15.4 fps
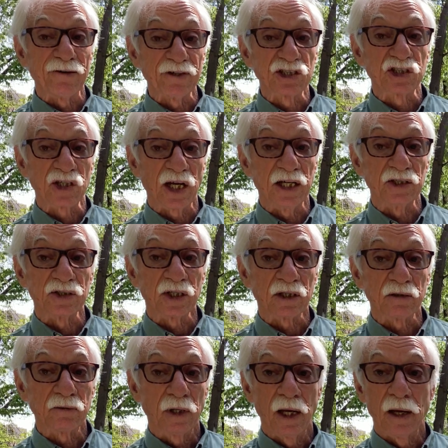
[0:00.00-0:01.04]
of exchanging,
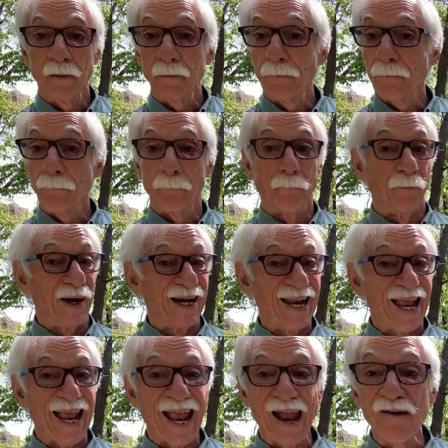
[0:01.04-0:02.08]
but
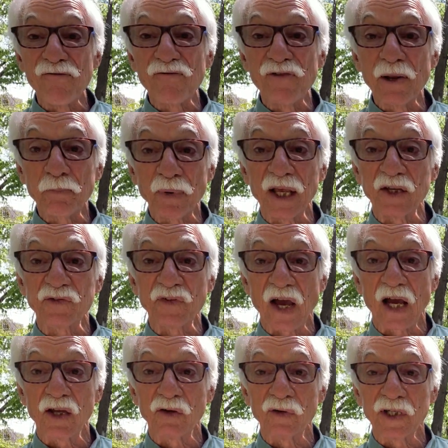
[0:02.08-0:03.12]
every place
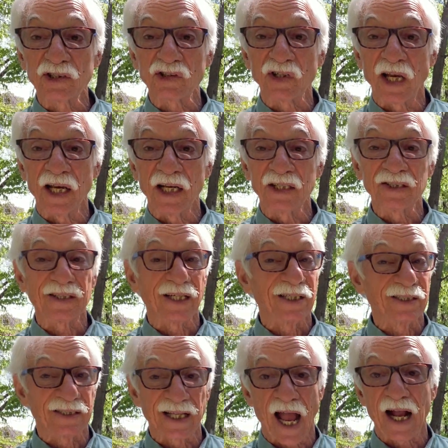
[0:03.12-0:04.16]
value exchanged
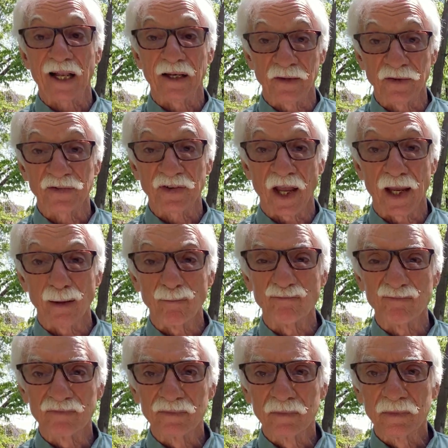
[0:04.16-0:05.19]
exactly the same.
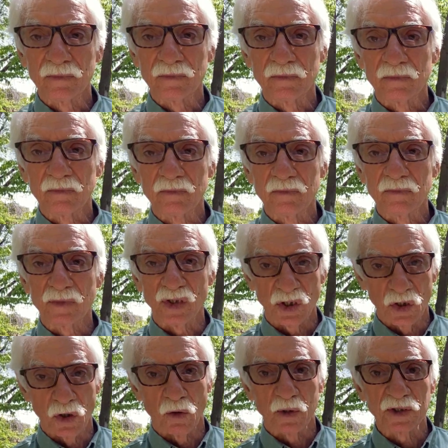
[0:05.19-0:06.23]
You
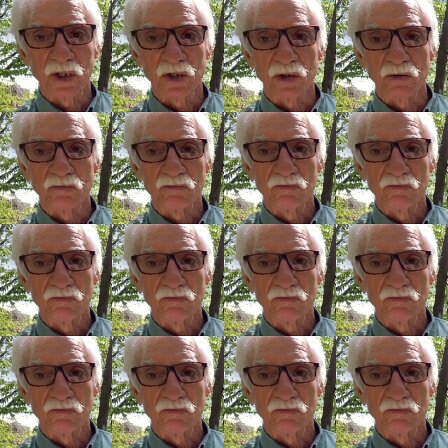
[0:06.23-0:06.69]
know what to do.